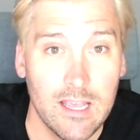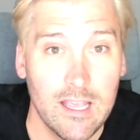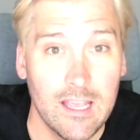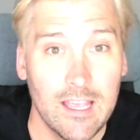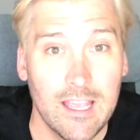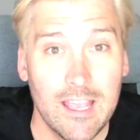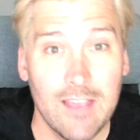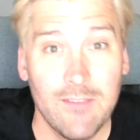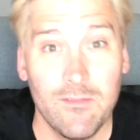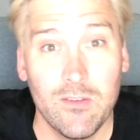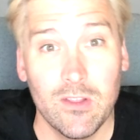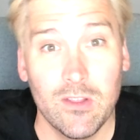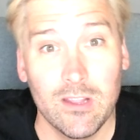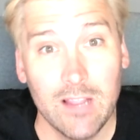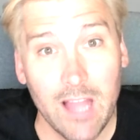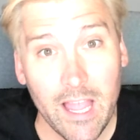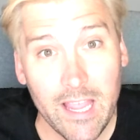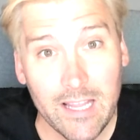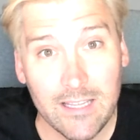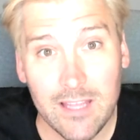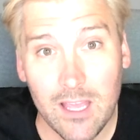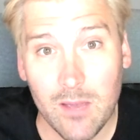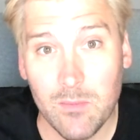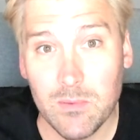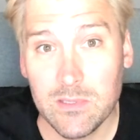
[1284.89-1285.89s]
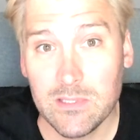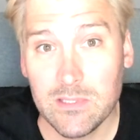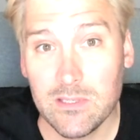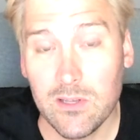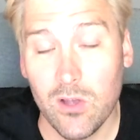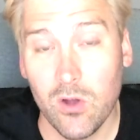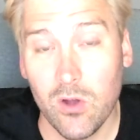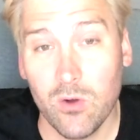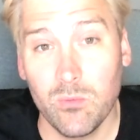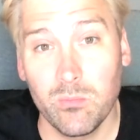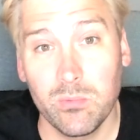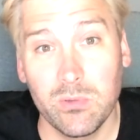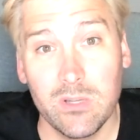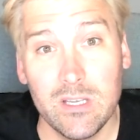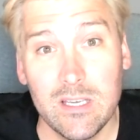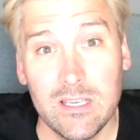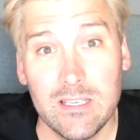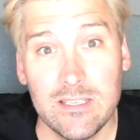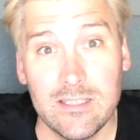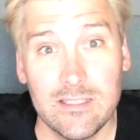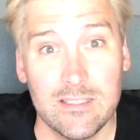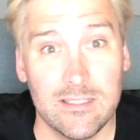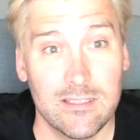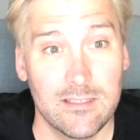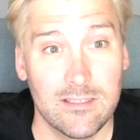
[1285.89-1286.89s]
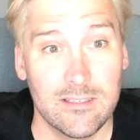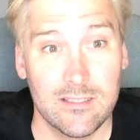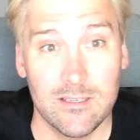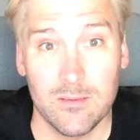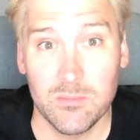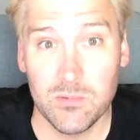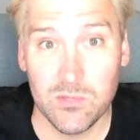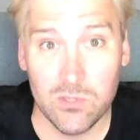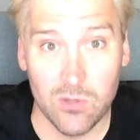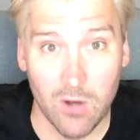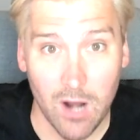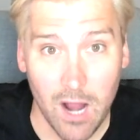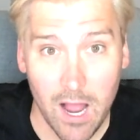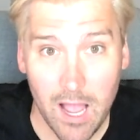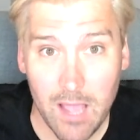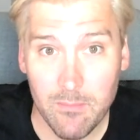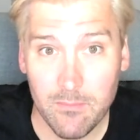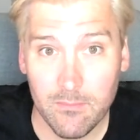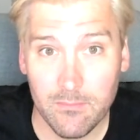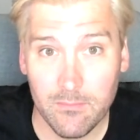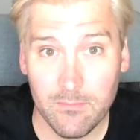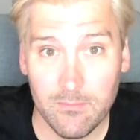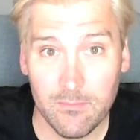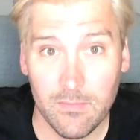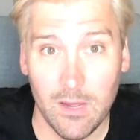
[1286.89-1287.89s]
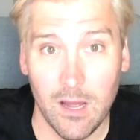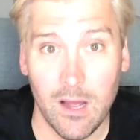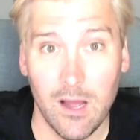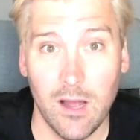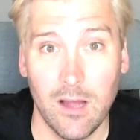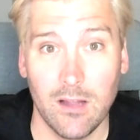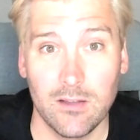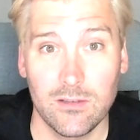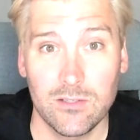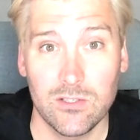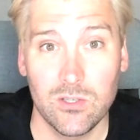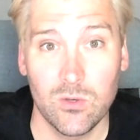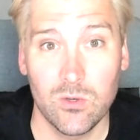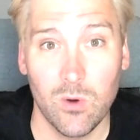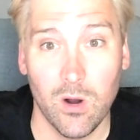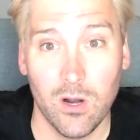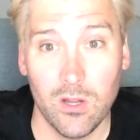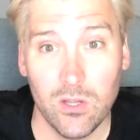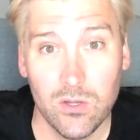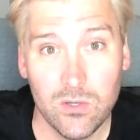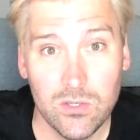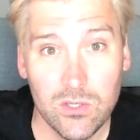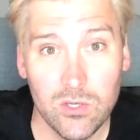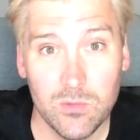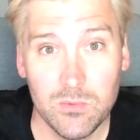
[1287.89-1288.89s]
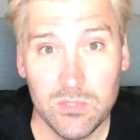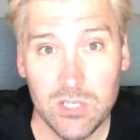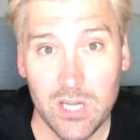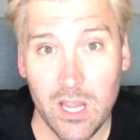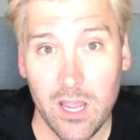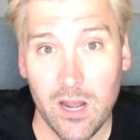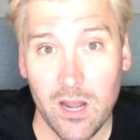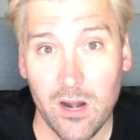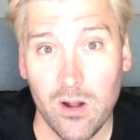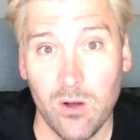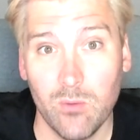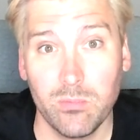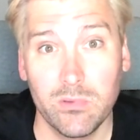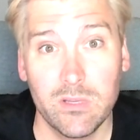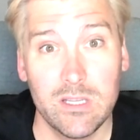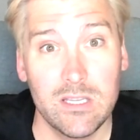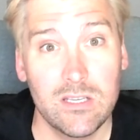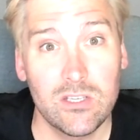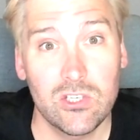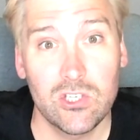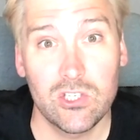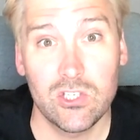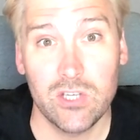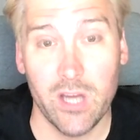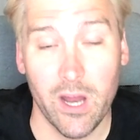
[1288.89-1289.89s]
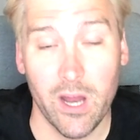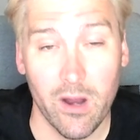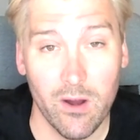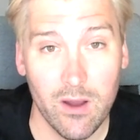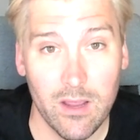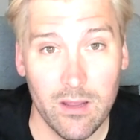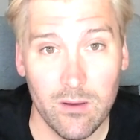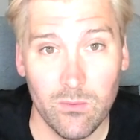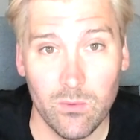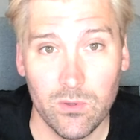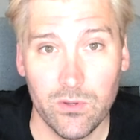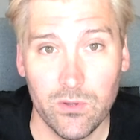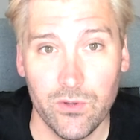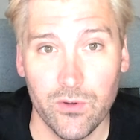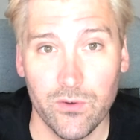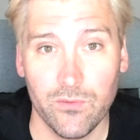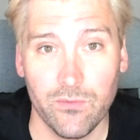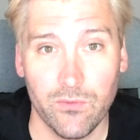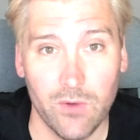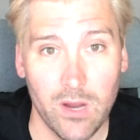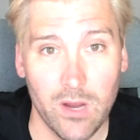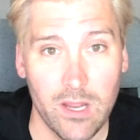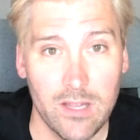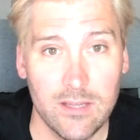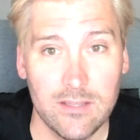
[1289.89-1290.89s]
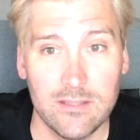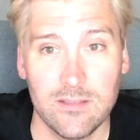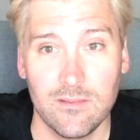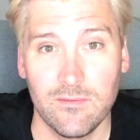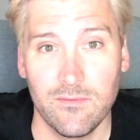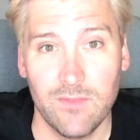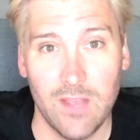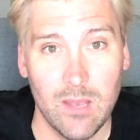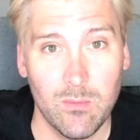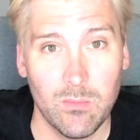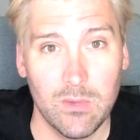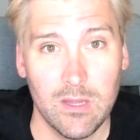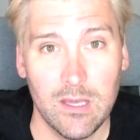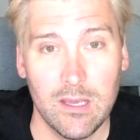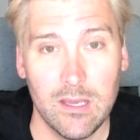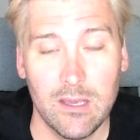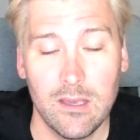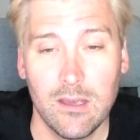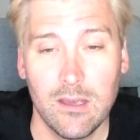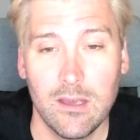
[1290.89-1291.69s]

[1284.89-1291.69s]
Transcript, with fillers: If you liked the episode, please subscribe to our YouTube channel. Please share it with your friends and family.